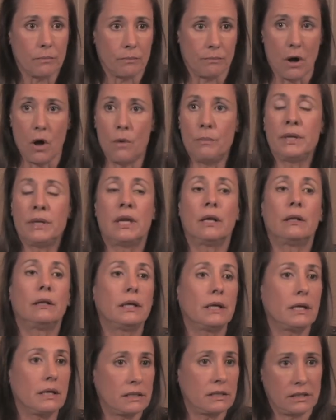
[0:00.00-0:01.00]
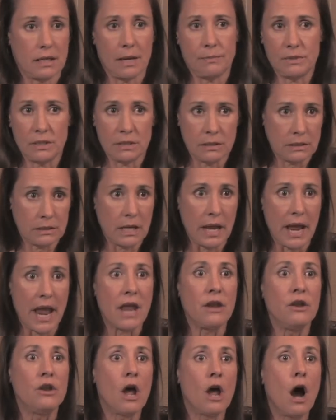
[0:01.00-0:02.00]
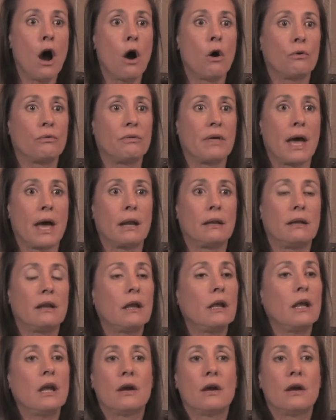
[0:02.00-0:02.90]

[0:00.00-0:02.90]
Balm in Gilead acceptance and know that